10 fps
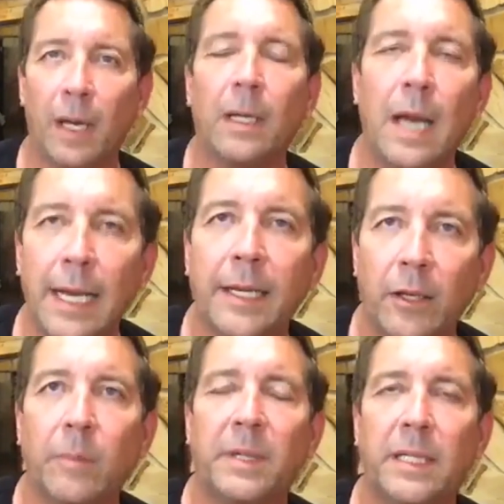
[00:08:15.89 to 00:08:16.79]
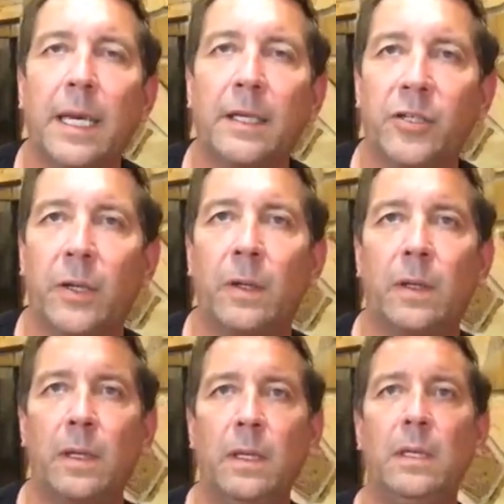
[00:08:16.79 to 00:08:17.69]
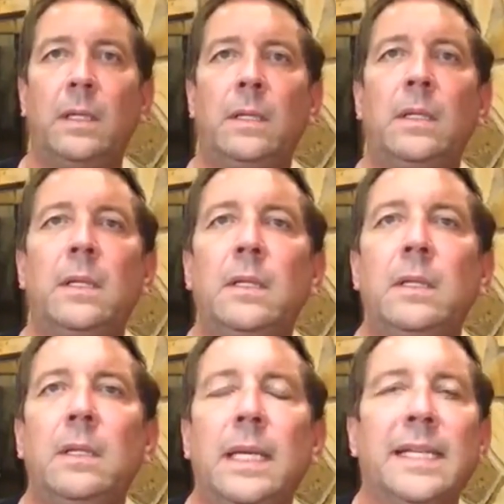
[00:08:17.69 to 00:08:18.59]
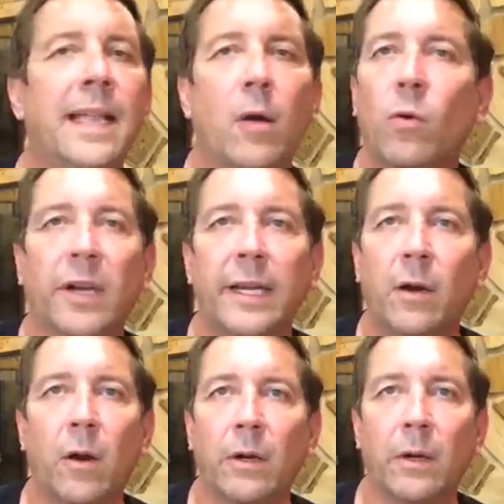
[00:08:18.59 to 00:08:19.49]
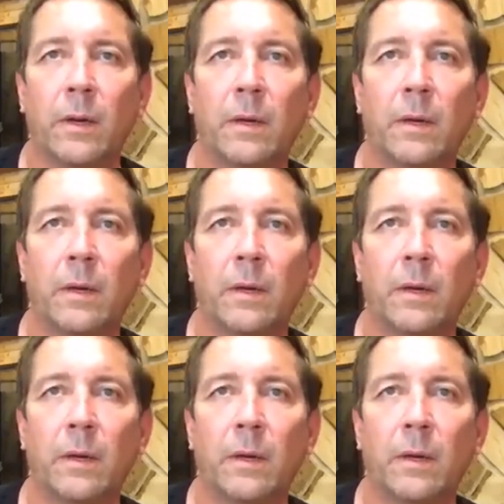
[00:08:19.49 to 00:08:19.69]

unlocking your potential, is not working harder.